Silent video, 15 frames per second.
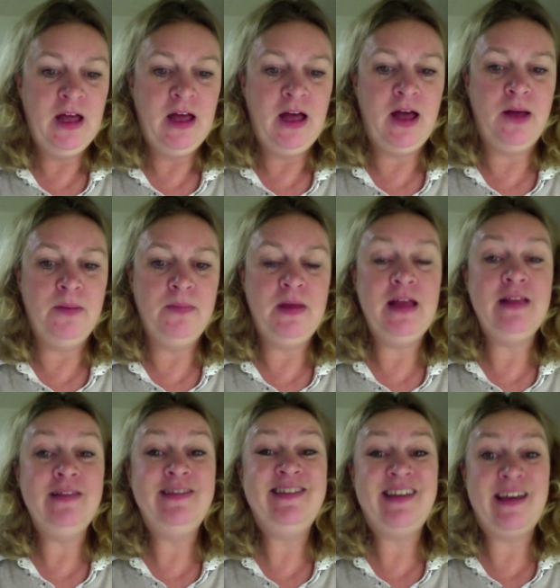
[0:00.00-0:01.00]
um,
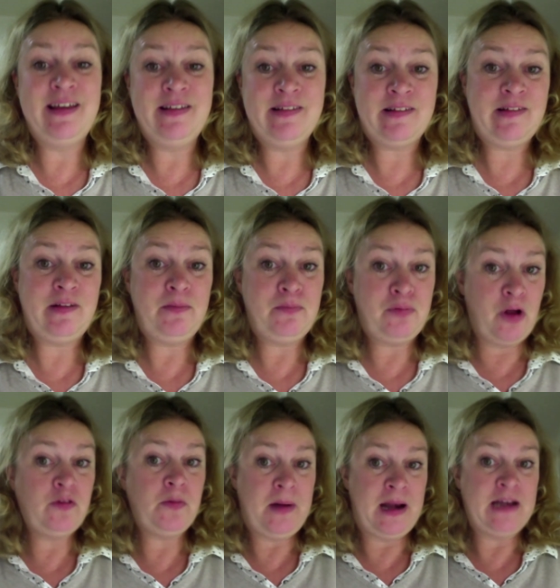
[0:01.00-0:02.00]
in disks, in
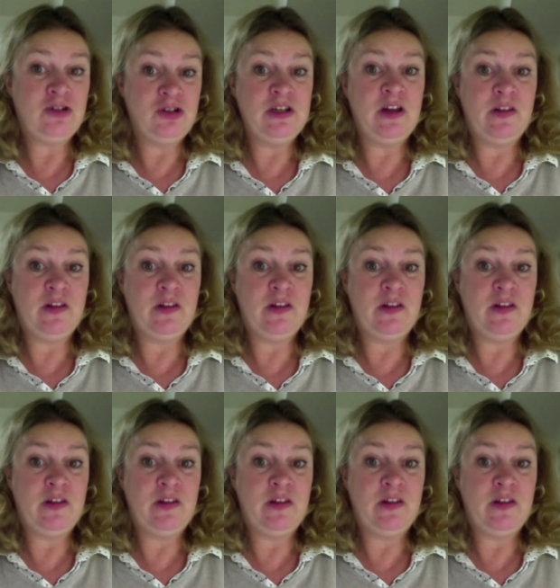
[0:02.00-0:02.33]
protoplanetary